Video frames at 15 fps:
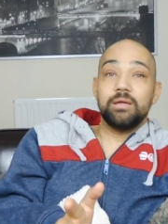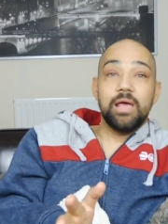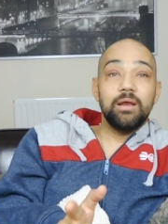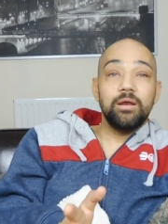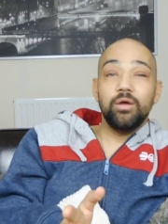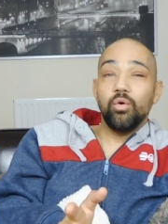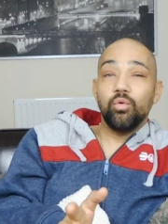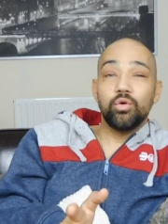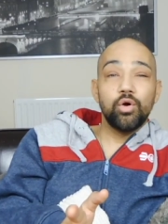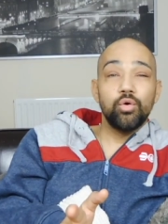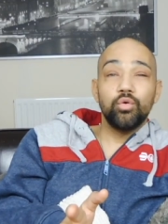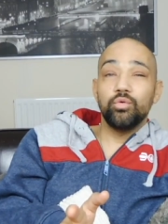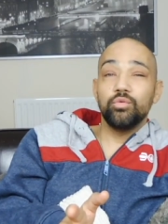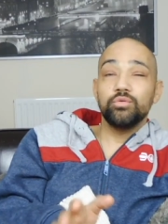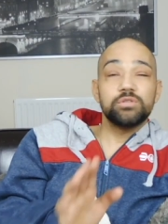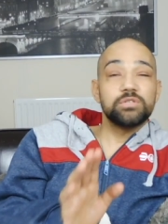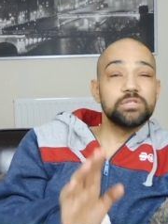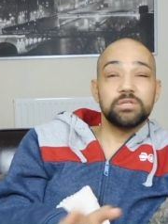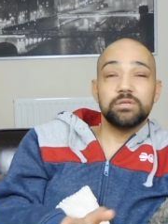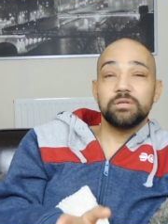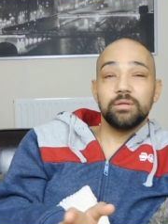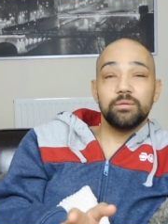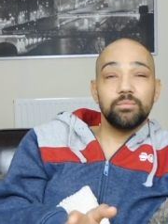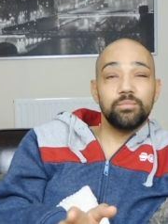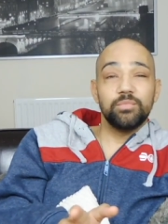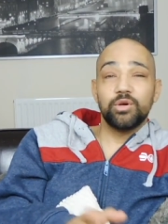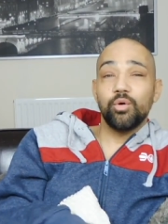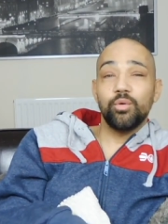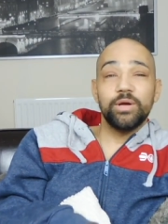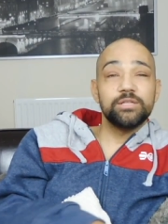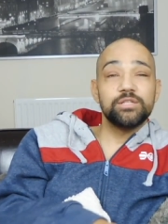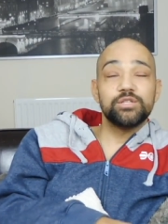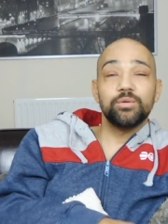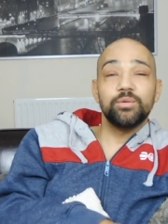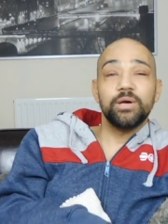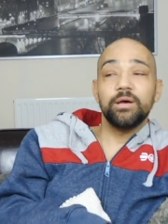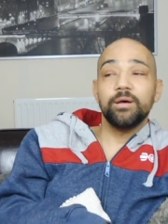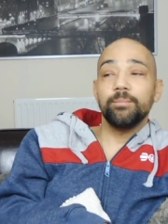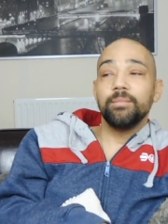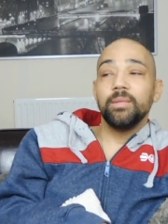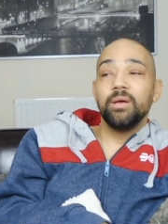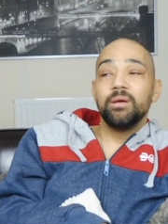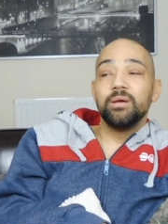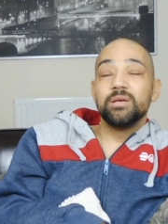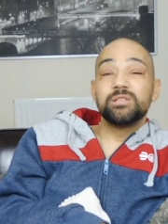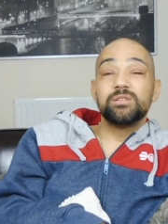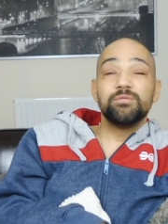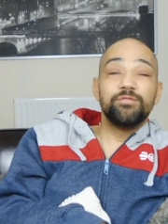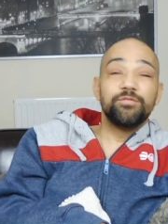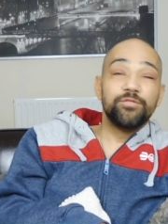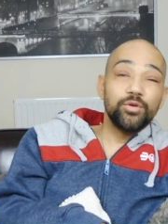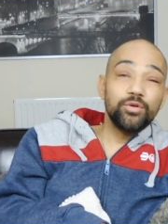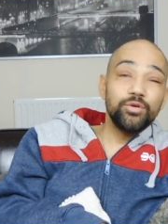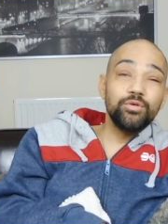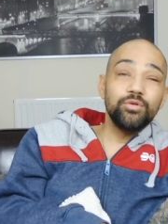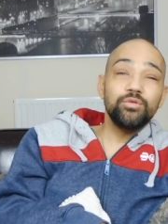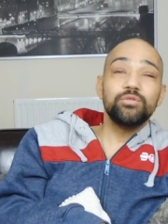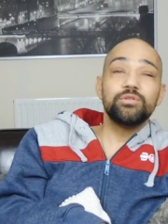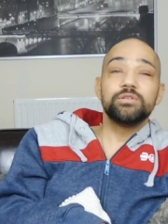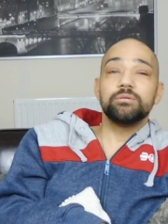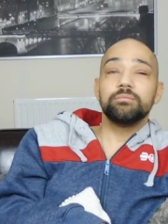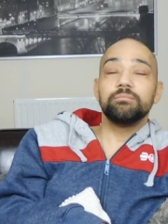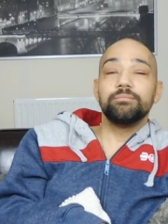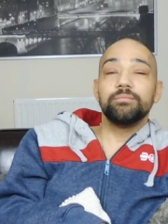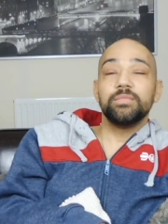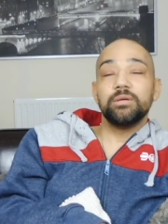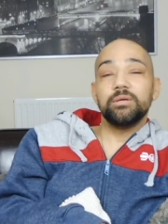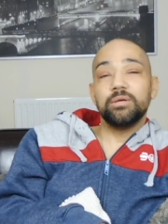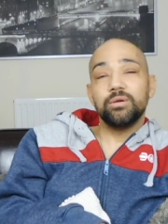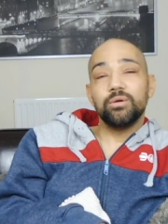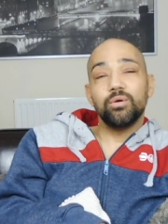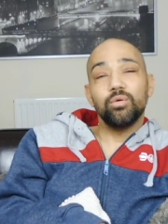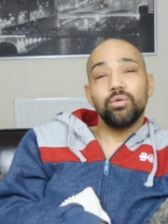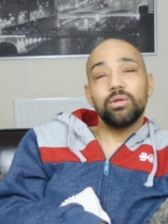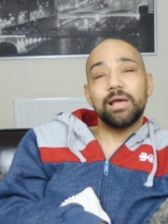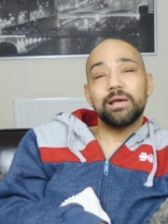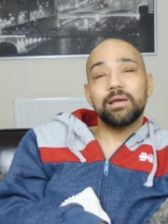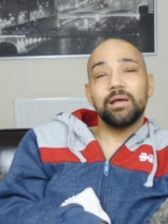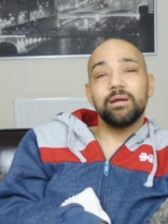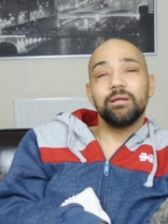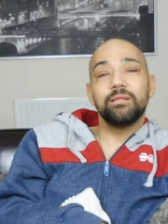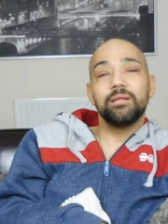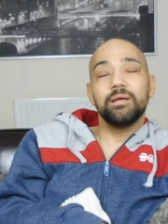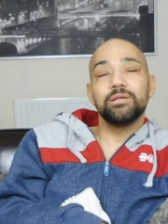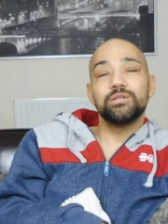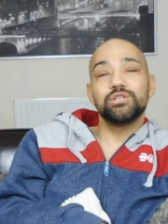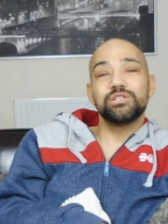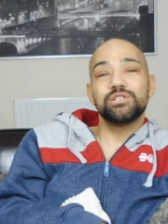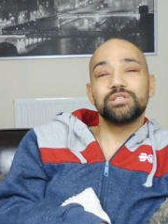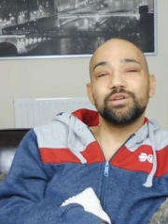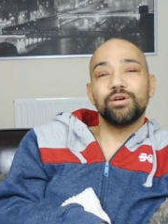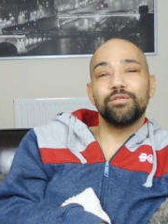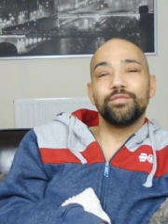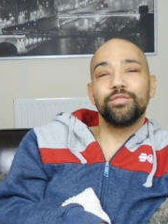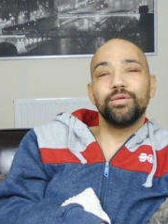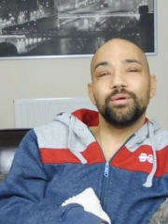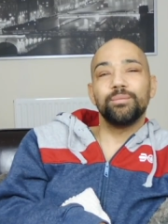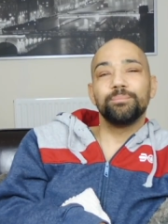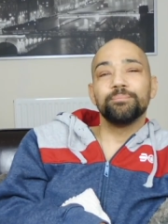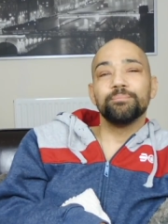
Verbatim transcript: any old coats go into it, some food, you know, all that kind of thing. Just stuff that